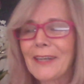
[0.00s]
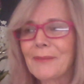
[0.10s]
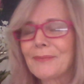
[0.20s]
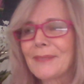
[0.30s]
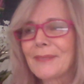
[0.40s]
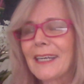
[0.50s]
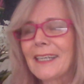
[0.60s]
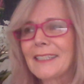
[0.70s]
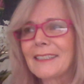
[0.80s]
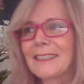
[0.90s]

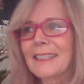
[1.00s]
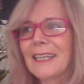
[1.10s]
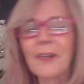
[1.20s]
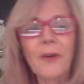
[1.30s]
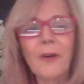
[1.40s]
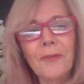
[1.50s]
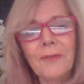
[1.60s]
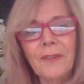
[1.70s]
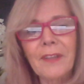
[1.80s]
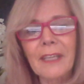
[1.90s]
and I
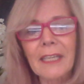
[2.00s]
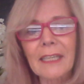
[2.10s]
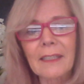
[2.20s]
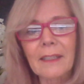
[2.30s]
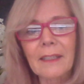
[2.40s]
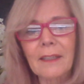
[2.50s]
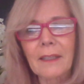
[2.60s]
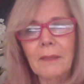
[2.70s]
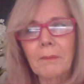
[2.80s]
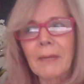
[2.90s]
often think
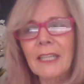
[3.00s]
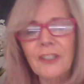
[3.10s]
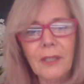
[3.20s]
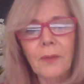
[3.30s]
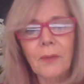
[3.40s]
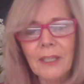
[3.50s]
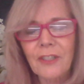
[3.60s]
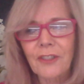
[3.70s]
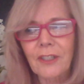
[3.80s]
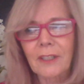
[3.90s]
the magic
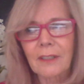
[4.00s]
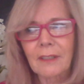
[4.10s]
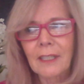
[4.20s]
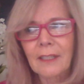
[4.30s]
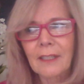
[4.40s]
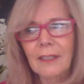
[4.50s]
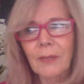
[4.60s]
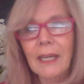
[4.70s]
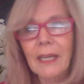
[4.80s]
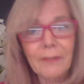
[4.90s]
question
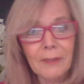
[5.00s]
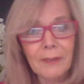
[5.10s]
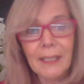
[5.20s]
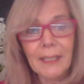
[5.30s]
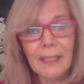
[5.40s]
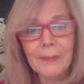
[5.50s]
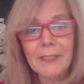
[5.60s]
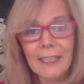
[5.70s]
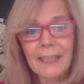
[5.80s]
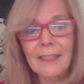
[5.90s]
that we have to be
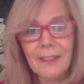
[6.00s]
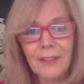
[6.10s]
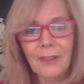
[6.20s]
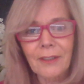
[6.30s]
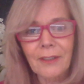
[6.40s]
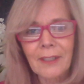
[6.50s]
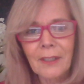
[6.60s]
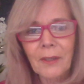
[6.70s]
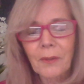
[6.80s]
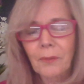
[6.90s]
able to answer,
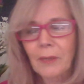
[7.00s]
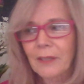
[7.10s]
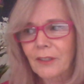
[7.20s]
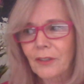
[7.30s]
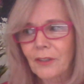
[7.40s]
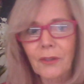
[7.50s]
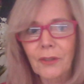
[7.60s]
whether